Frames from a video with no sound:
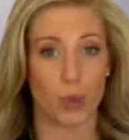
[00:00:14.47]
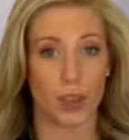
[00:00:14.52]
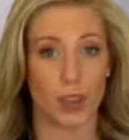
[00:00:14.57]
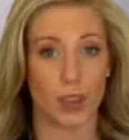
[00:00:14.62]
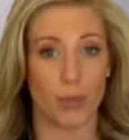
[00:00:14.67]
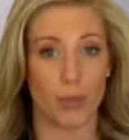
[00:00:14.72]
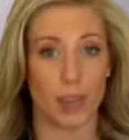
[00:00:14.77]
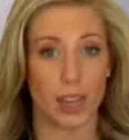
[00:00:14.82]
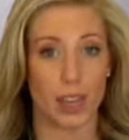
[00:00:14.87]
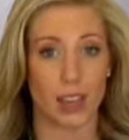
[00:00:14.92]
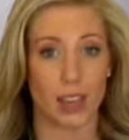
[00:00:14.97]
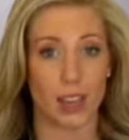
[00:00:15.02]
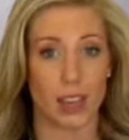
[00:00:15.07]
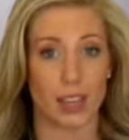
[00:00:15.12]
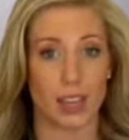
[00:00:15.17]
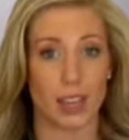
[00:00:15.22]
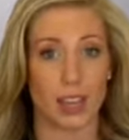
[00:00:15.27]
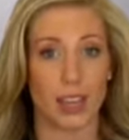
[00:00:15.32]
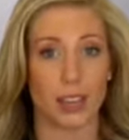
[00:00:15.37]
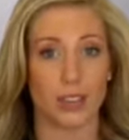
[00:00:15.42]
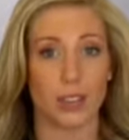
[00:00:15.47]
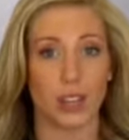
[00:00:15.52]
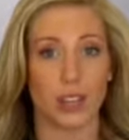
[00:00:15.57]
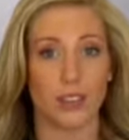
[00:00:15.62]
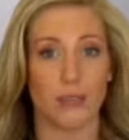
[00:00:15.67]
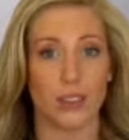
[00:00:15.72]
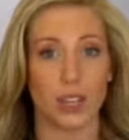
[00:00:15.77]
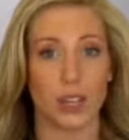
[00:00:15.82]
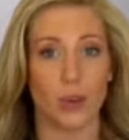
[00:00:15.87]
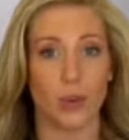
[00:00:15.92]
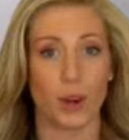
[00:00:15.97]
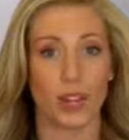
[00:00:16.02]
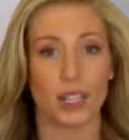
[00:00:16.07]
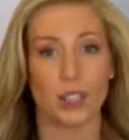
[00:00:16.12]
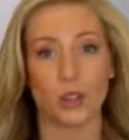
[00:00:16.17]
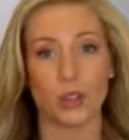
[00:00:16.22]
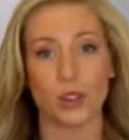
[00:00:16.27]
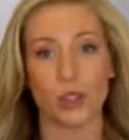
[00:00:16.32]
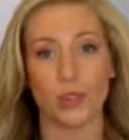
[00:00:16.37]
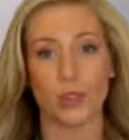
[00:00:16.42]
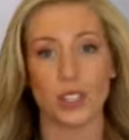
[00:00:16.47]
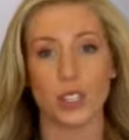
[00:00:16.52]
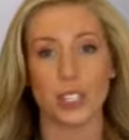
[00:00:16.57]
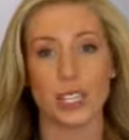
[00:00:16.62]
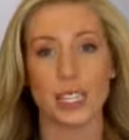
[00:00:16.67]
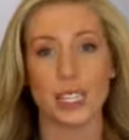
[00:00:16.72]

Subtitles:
with the mail and online video rental service